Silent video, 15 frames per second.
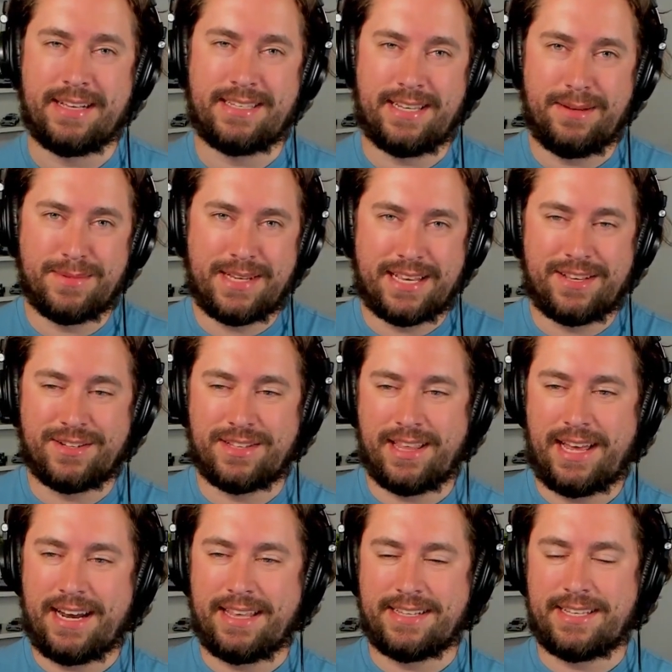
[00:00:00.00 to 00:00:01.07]
It seems like there's a
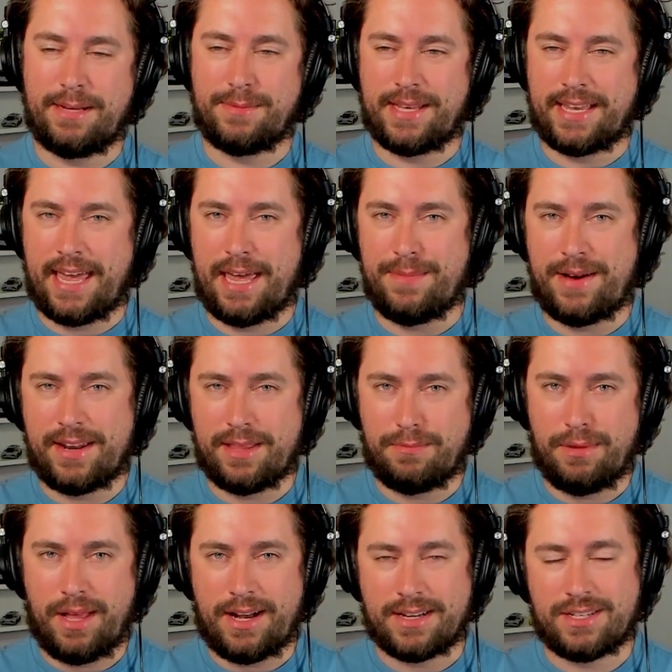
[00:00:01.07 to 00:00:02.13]
lot of these teams that came out of the
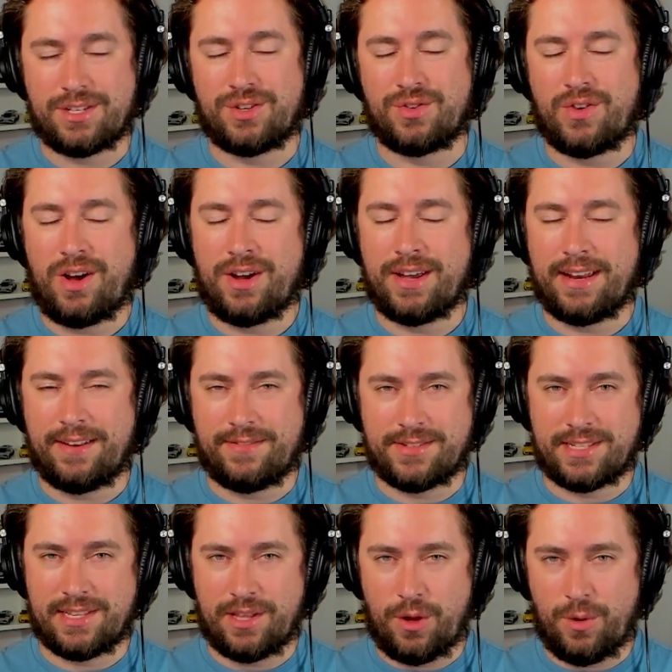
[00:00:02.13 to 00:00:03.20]
block strong and they're
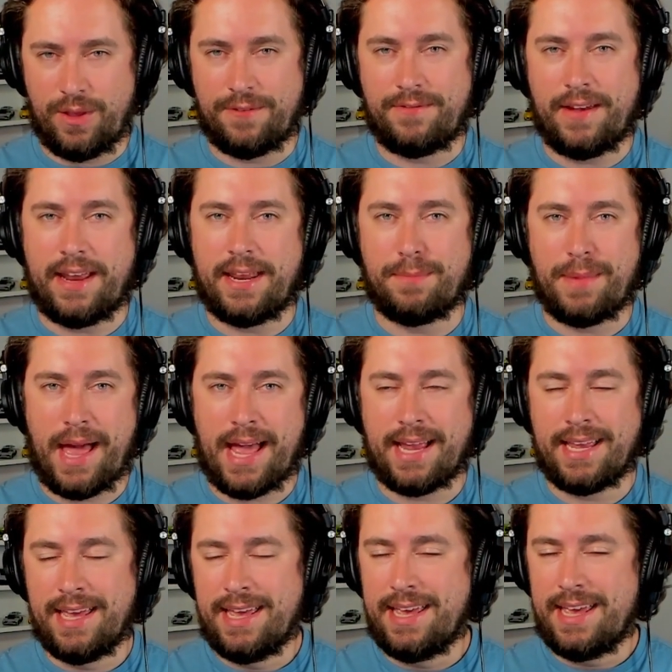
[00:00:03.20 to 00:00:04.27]
slowly fading
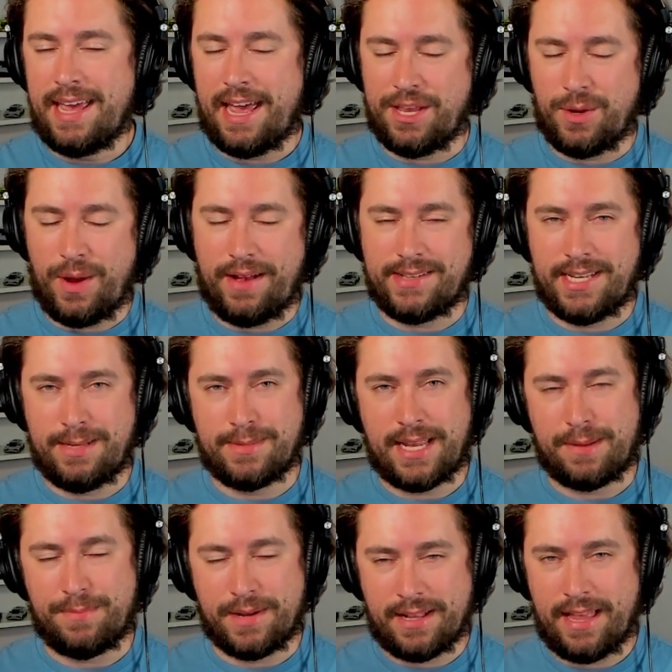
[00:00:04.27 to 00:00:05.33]
back, and you have teams
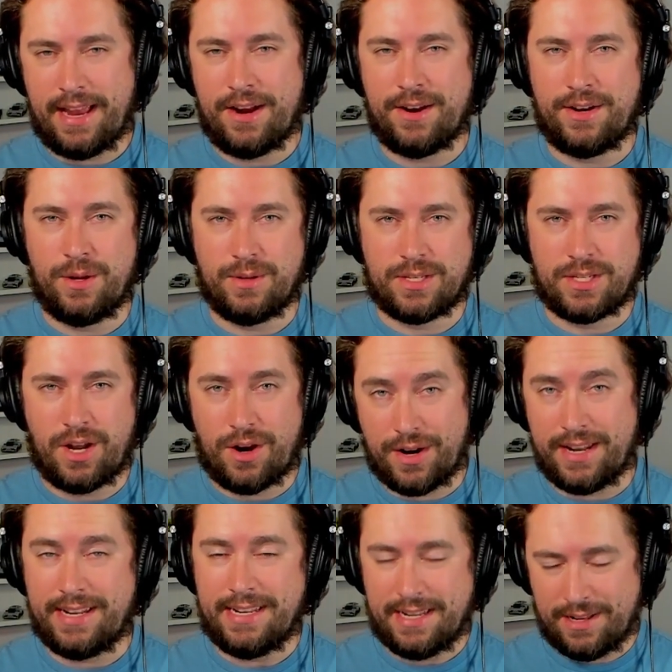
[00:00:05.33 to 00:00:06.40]
like McLaren who
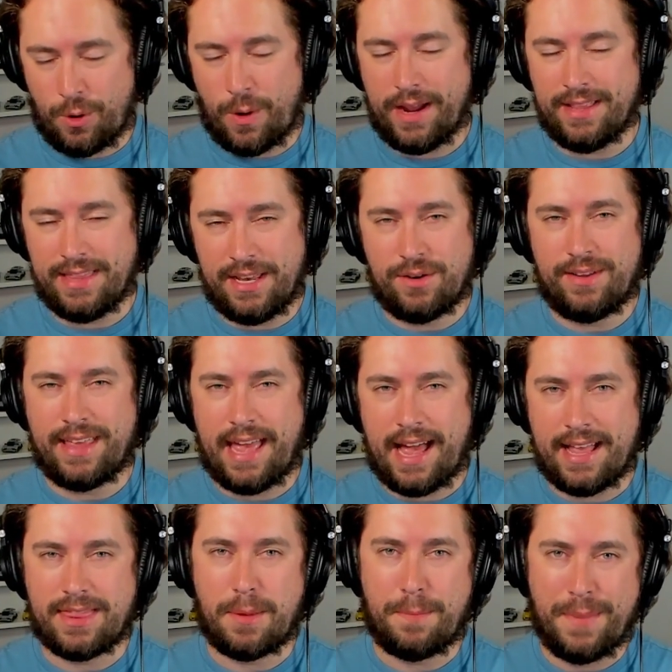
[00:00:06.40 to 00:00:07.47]
started quite literally
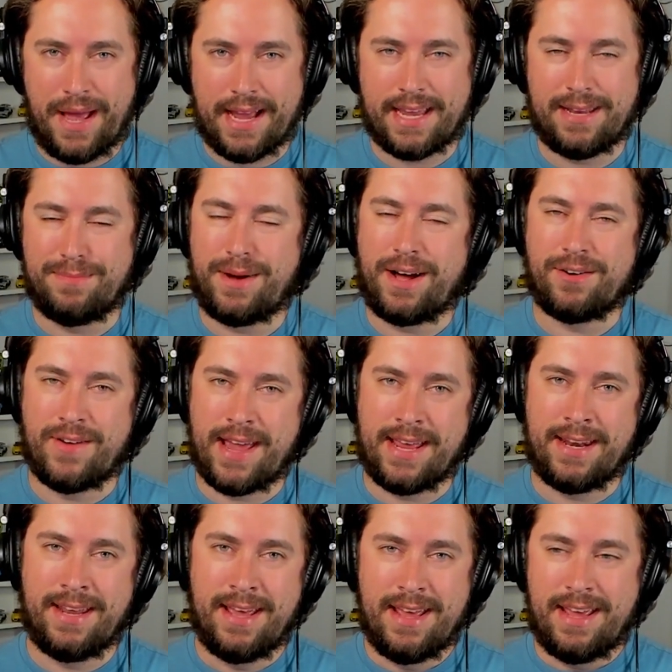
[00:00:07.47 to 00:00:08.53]
at the back in
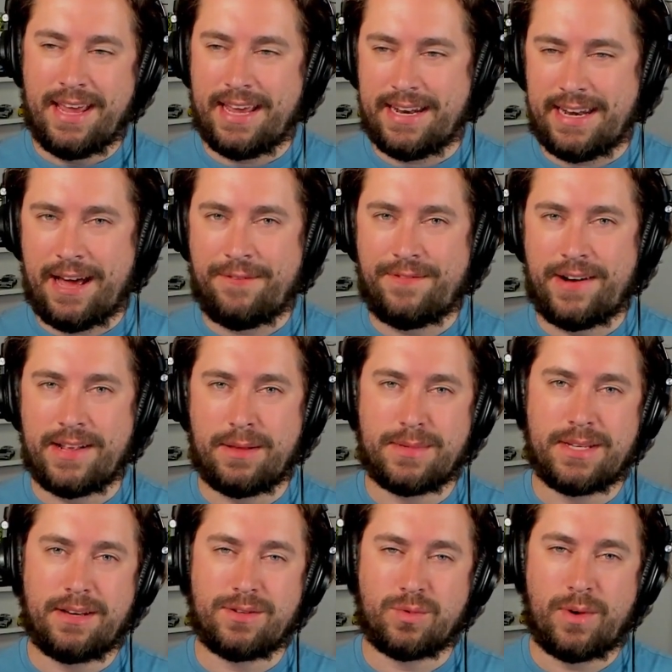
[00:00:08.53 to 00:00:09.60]
Bahrain and now find
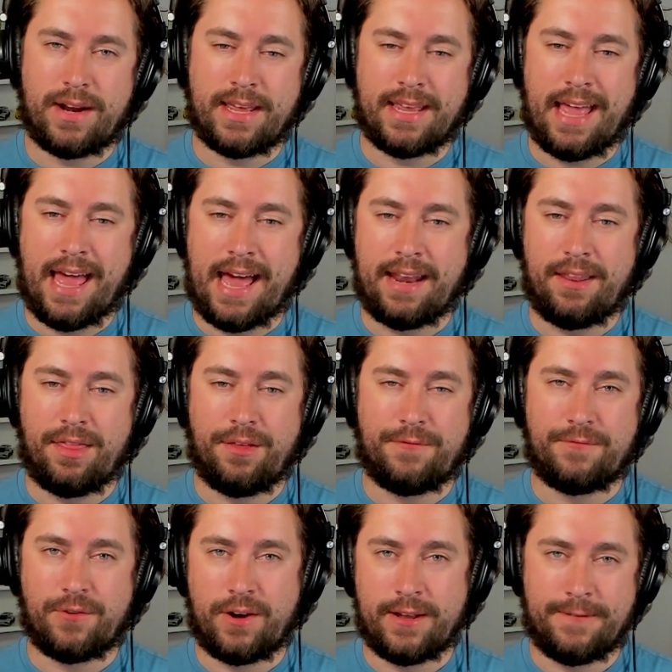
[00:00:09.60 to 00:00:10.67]
themselves running at the
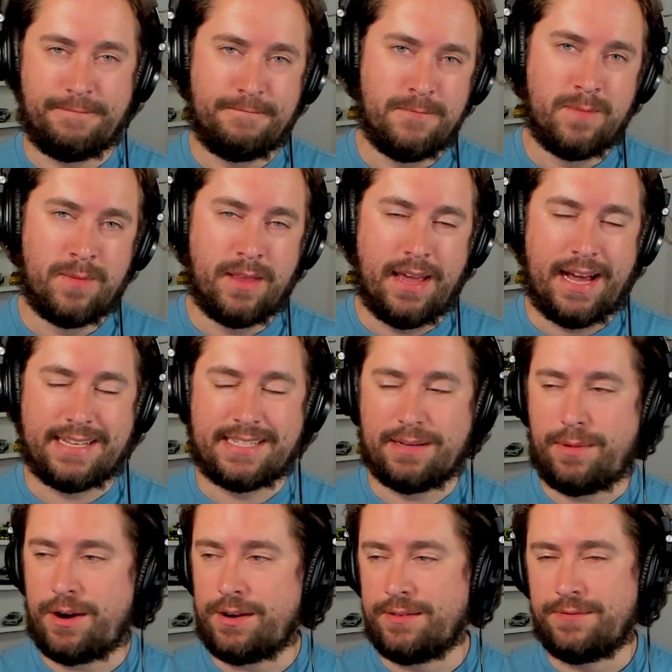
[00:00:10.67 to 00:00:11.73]
front. Aston
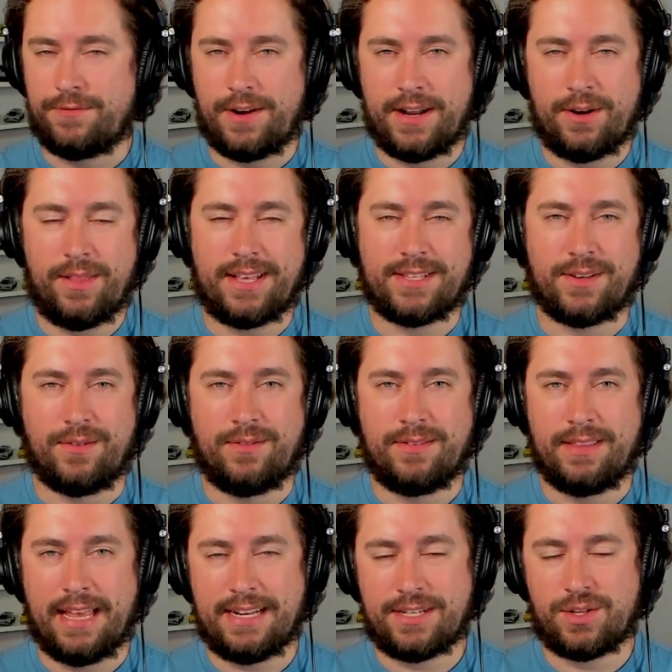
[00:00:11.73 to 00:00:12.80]
Martin, Fernando Alonso,
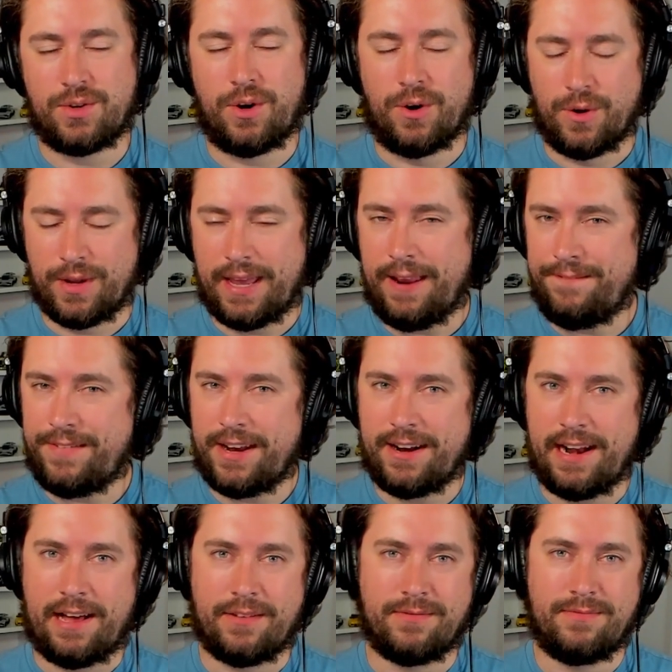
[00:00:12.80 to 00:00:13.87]
Lance Stroll, get it
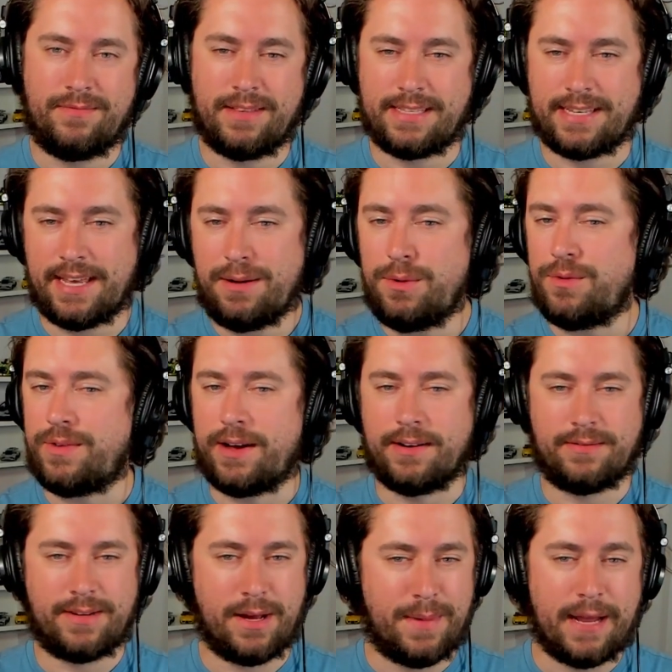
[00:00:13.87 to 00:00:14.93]
figured out. Let's get a move
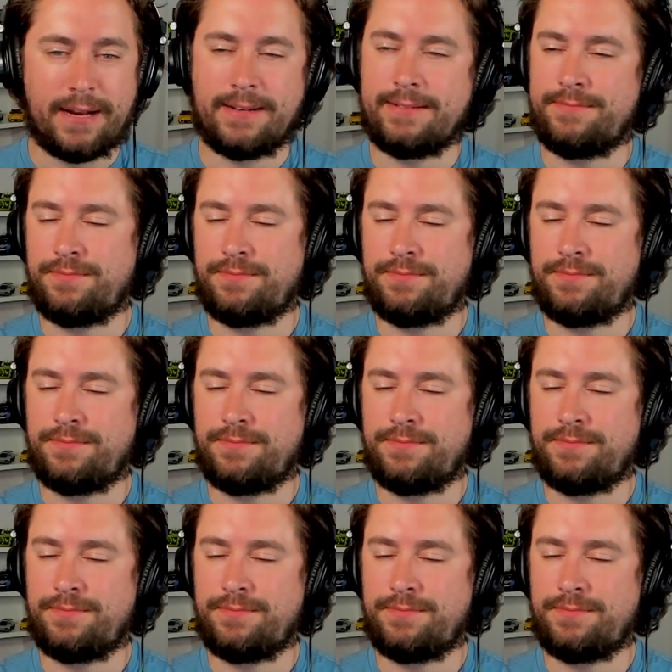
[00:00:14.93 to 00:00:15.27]
on. Come on.